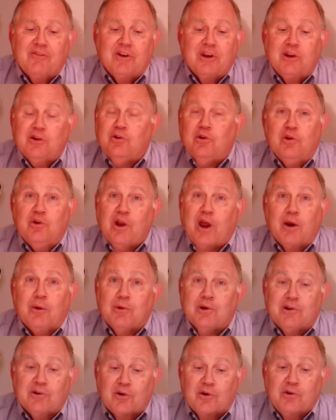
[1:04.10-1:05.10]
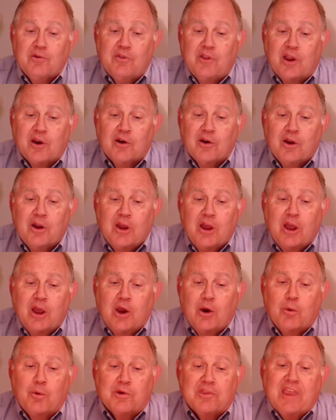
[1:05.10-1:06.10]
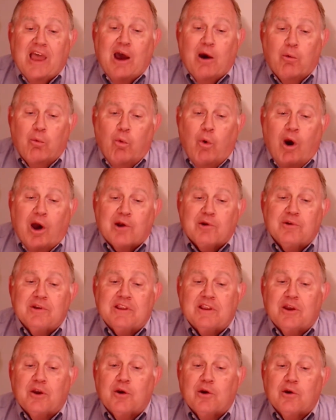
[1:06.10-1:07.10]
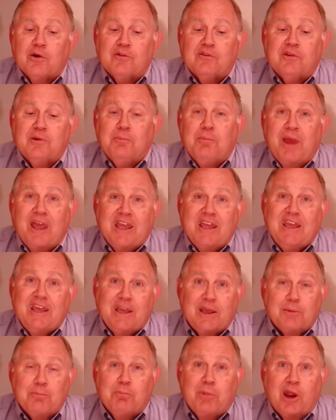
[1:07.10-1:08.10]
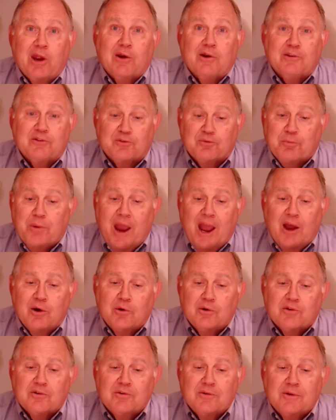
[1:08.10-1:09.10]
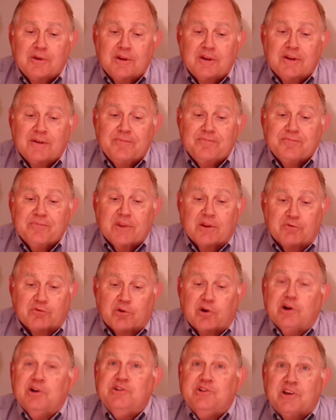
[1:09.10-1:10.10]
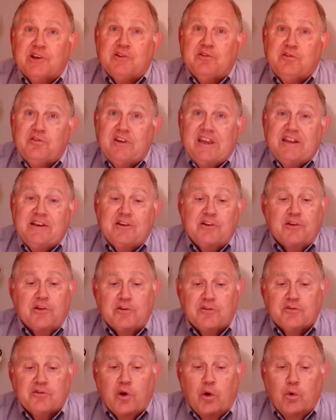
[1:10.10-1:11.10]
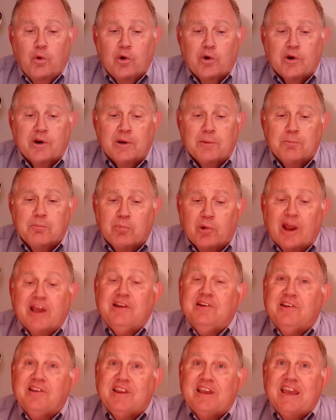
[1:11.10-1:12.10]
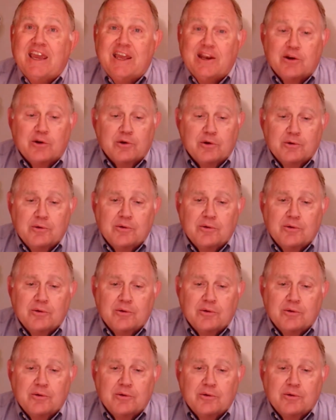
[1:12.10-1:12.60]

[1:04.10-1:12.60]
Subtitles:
and do not return there, without watering the earth and making it bear and sprout, and furnishing seed to the sower and bread to the eater,